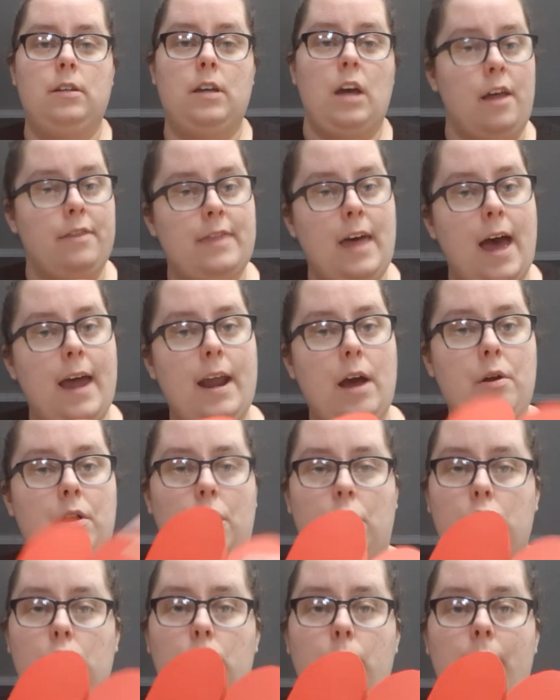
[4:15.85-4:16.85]
cut that out
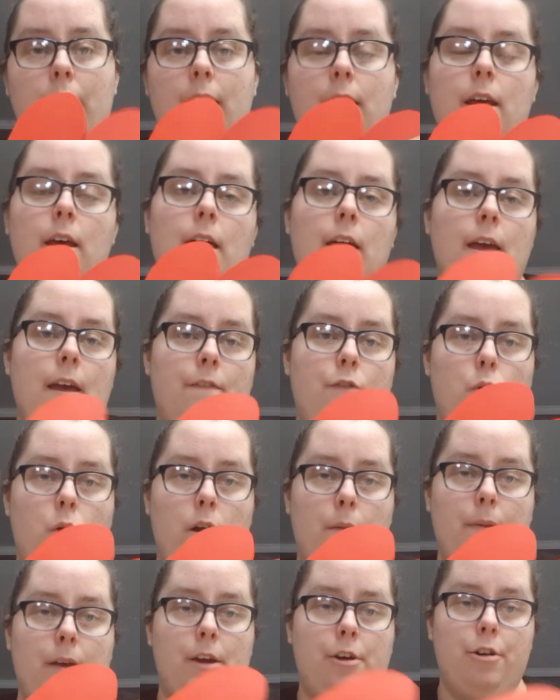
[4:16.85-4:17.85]
and glue it if you want
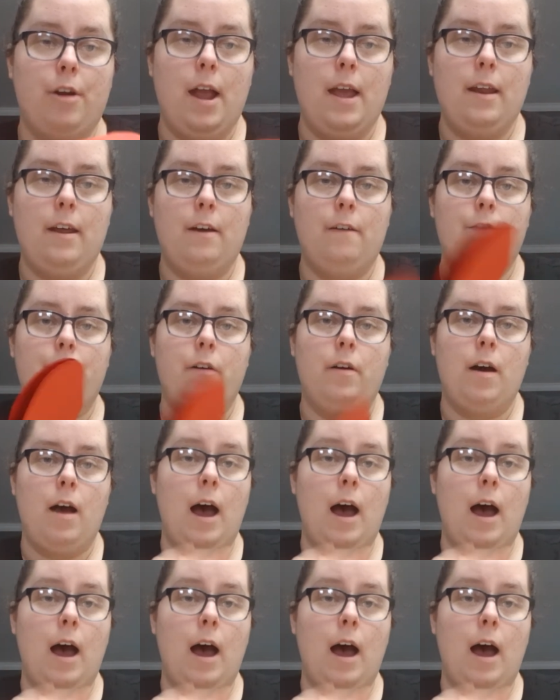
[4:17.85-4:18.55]
to be creative.